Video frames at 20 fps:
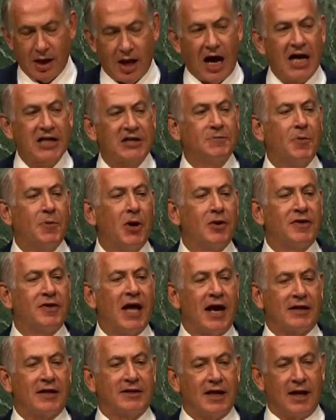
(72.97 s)
I spoke
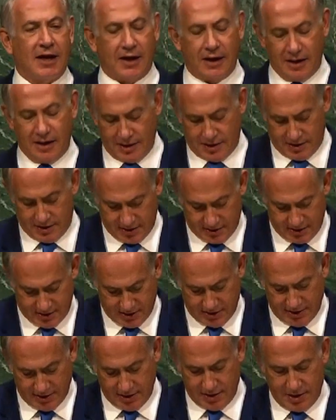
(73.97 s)
that day
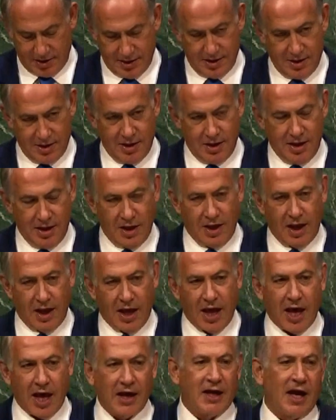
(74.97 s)

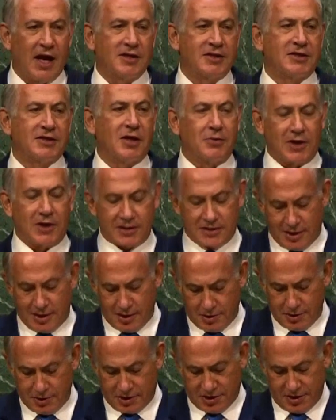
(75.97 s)
against a
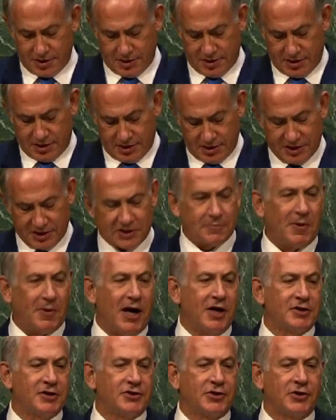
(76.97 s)
resolution
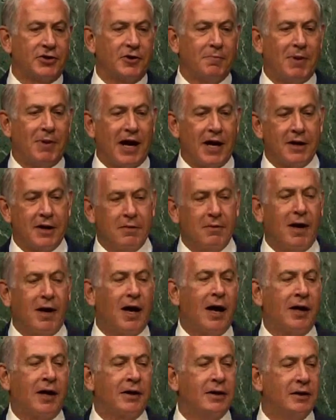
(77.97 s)
sponsored by
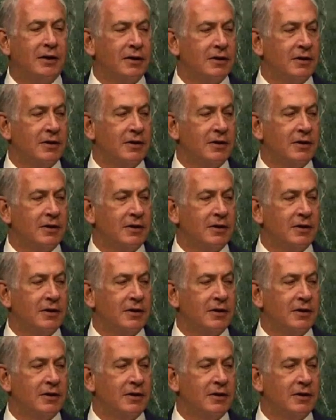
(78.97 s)
Iran